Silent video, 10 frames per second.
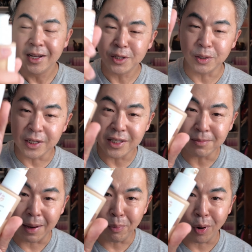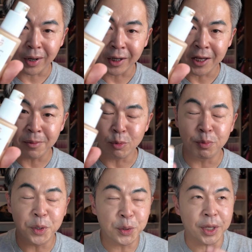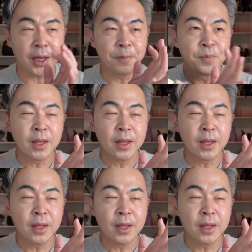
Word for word: So this is my product, Yibu Beauty.